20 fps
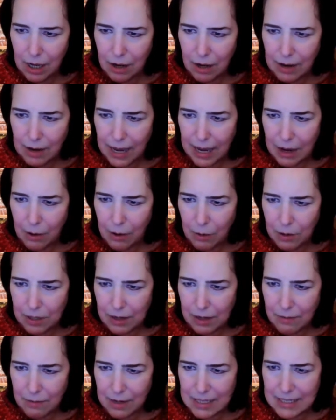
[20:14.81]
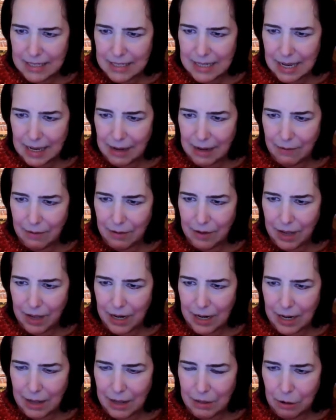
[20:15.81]
Okay, hold on one second. We've
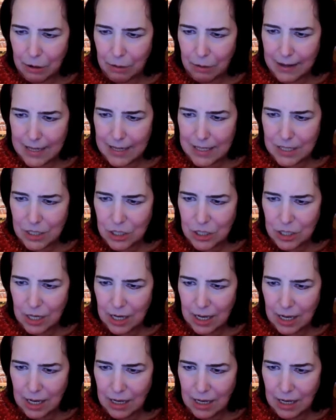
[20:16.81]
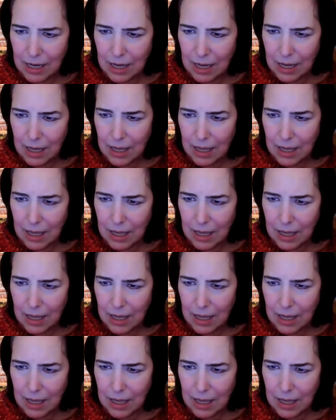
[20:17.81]
got another question.